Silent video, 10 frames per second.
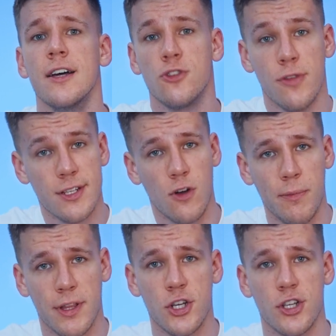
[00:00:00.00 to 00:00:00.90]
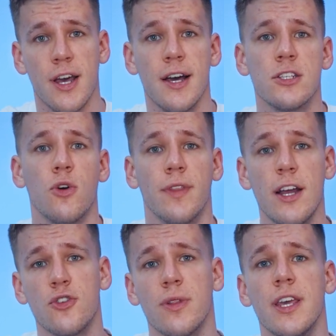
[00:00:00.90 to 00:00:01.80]
to this competition. So
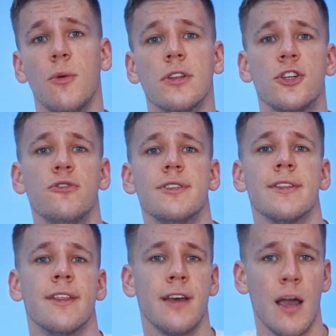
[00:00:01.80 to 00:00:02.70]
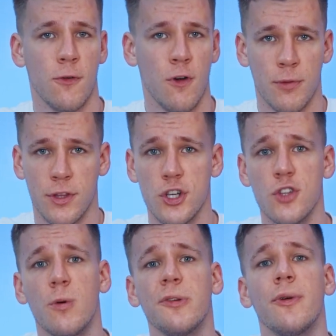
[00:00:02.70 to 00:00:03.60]
naturally, you want to choose the type of
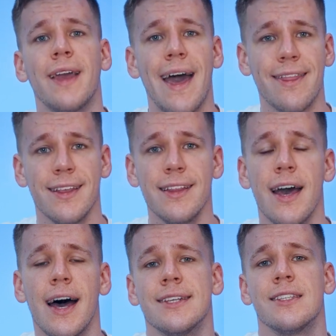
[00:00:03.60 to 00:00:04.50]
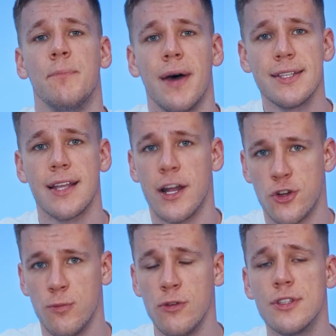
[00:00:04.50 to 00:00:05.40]
competition where your cat lead has the best
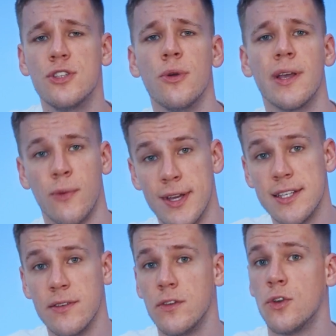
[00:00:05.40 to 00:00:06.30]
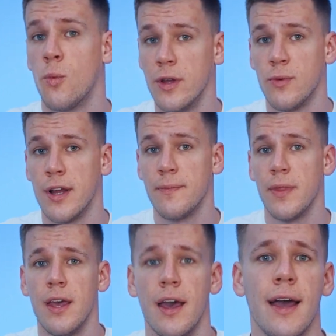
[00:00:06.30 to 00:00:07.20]
attributes to increase your win rate.
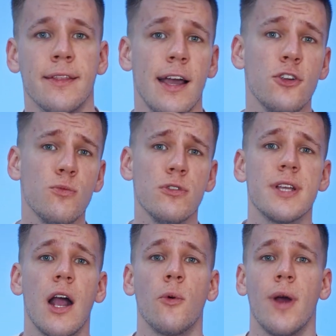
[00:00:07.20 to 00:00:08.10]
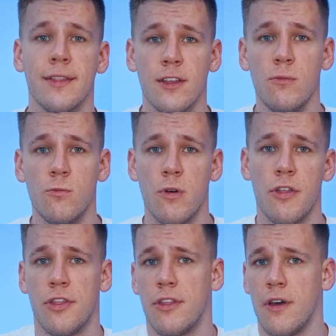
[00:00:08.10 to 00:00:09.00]
And attributes are random
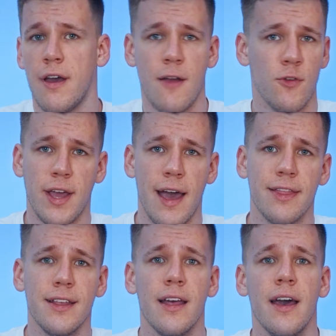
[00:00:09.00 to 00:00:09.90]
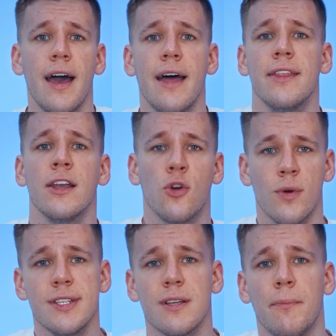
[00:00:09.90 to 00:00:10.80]
with every cat lead, and they
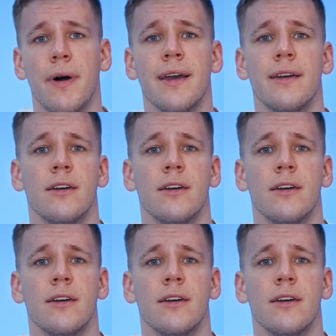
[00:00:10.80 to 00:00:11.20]
increase by